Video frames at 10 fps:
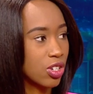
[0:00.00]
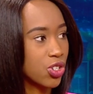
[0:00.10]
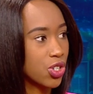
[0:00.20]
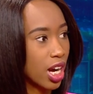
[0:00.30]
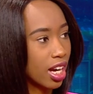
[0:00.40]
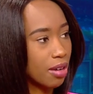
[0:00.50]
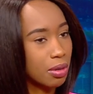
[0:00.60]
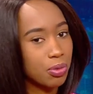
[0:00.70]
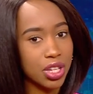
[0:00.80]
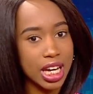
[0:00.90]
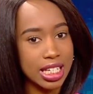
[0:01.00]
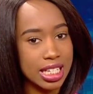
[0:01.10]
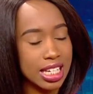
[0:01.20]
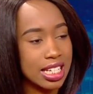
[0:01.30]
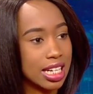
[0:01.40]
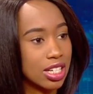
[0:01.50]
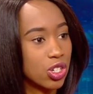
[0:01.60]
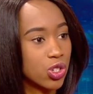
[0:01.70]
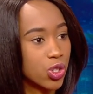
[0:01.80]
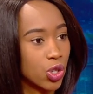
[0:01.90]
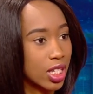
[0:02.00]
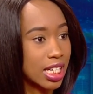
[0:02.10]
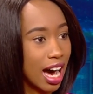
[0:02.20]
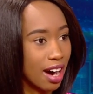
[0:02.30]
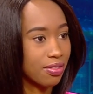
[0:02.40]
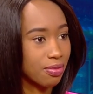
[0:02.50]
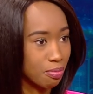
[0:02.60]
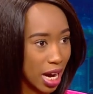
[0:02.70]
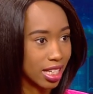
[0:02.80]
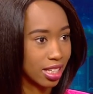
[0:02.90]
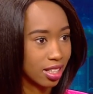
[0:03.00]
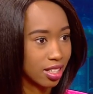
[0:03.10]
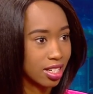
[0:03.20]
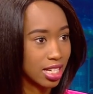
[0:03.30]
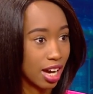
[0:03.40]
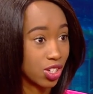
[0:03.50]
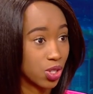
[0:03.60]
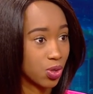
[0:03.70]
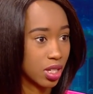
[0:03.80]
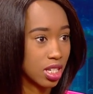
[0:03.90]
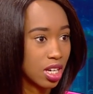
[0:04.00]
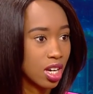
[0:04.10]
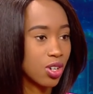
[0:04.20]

Try come up with ideas that don't have money tagged to it.